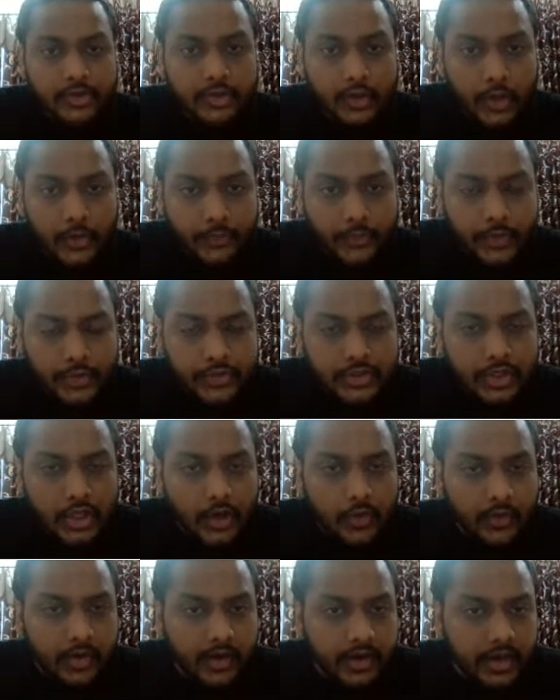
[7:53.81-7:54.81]
So if you see
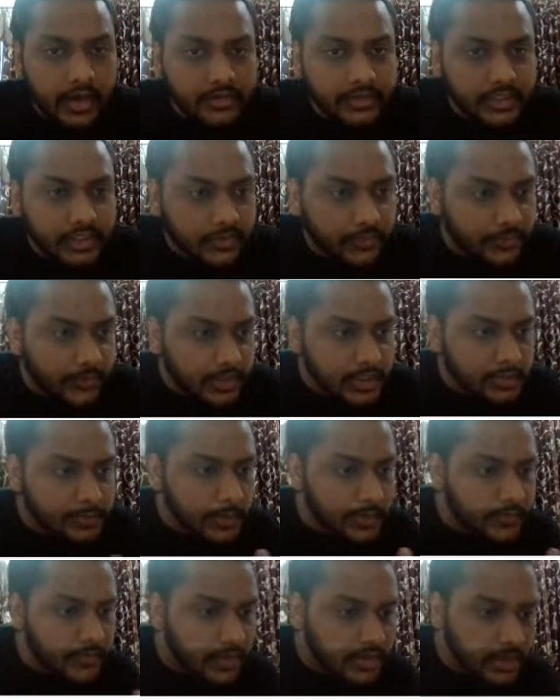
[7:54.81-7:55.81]
over here, the difference
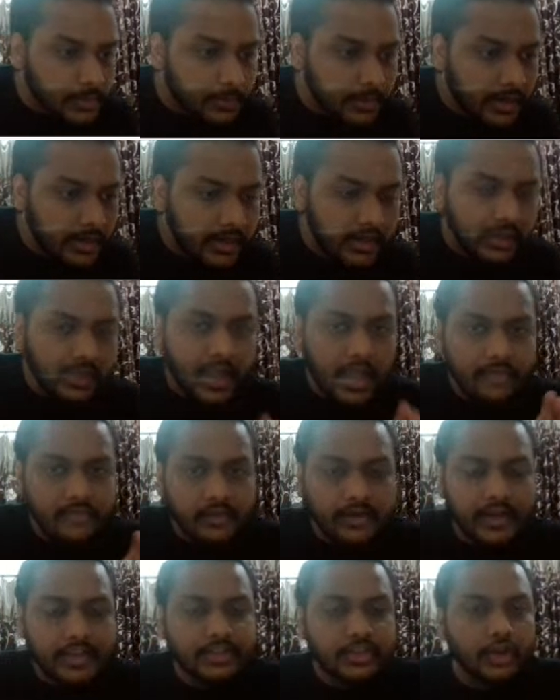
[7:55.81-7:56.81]
between the building
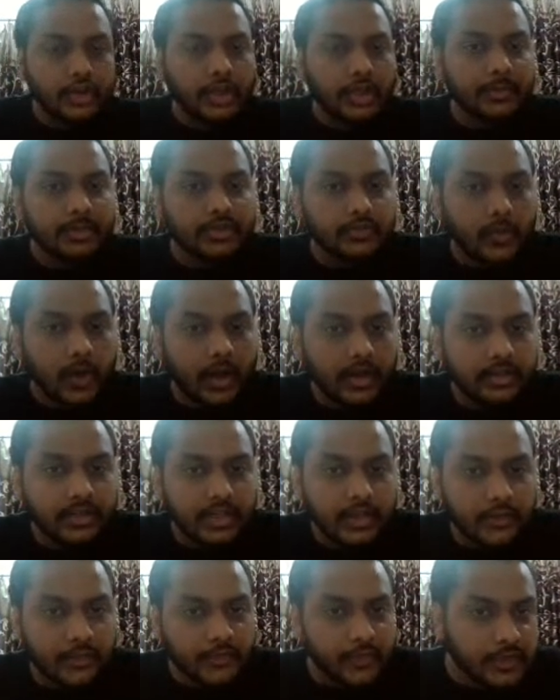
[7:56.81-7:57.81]
and the rescue team is what?
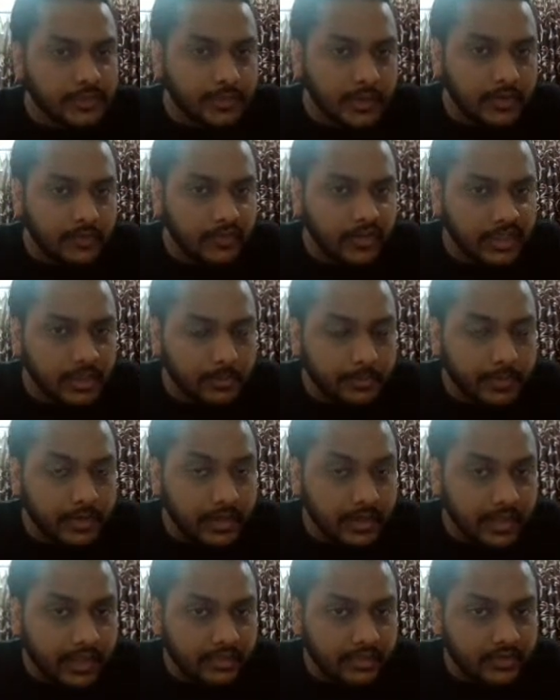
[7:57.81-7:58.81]
The difference between the
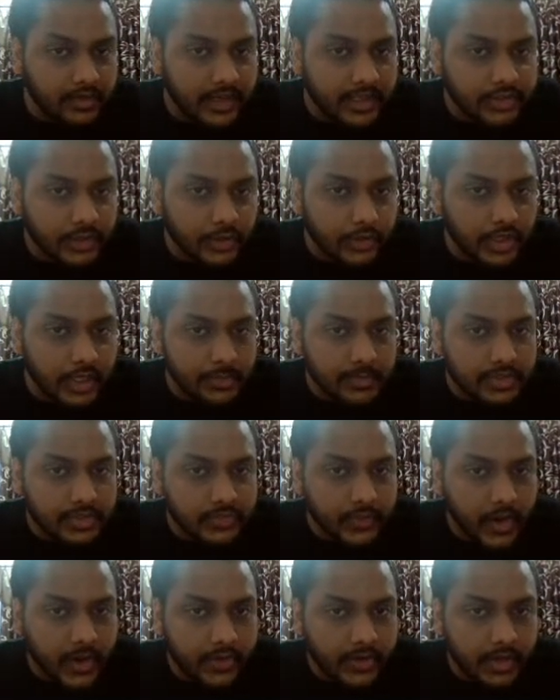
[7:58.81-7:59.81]
building and the rescue team is
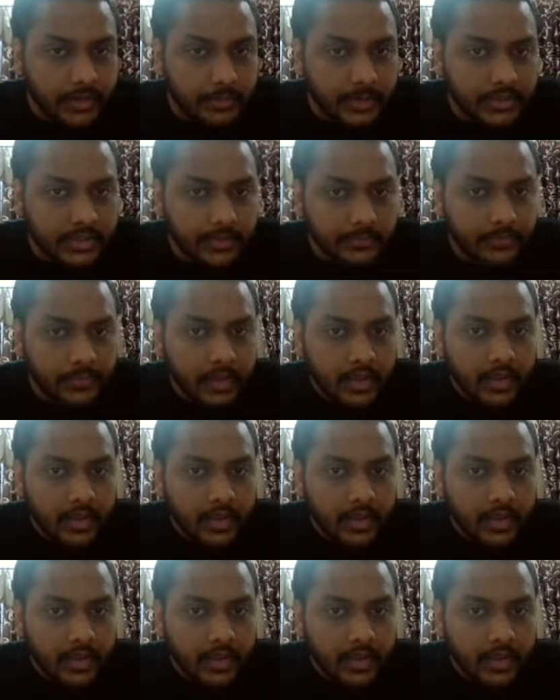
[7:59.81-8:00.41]
500 meter.